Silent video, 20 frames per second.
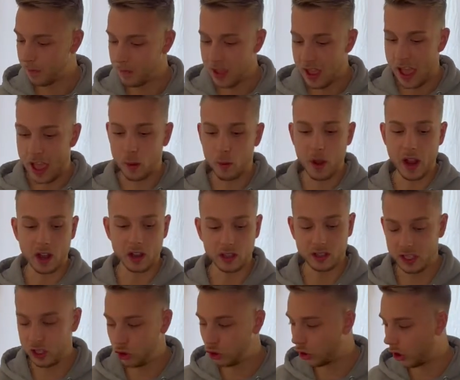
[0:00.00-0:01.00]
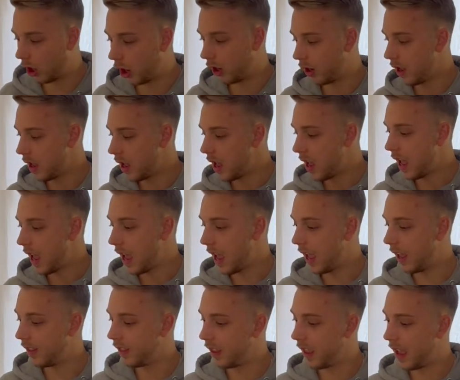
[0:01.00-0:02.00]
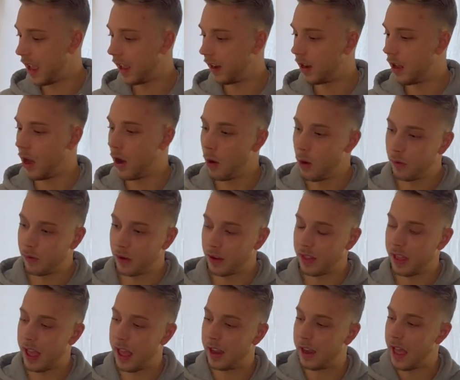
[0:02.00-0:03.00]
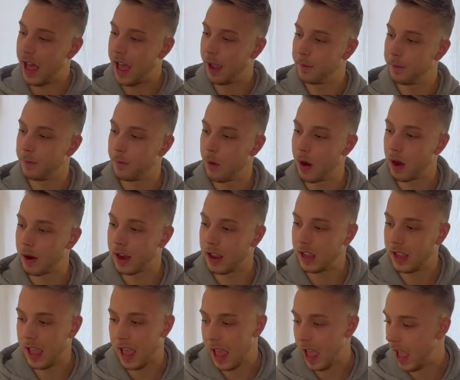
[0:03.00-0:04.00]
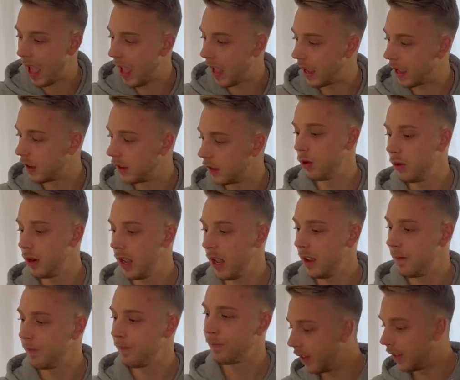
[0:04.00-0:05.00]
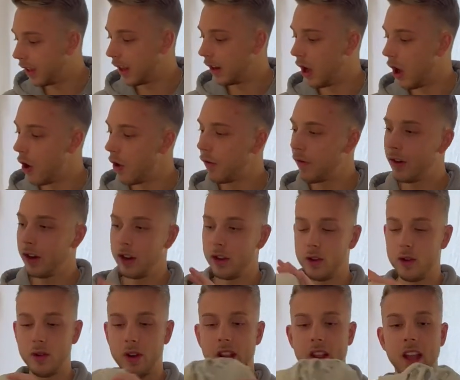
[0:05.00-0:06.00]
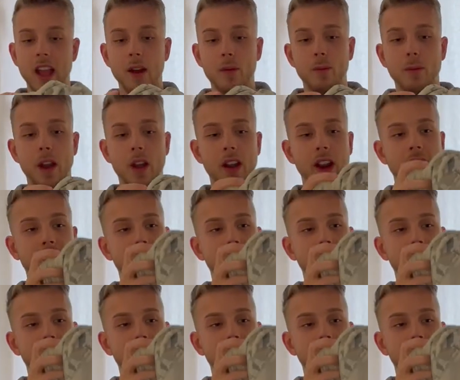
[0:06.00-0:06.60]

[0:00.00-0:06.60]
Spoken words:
I wear a t-shirt, and then over that, I'm wearing a hoodie. And then over the hoodie, I'm wearing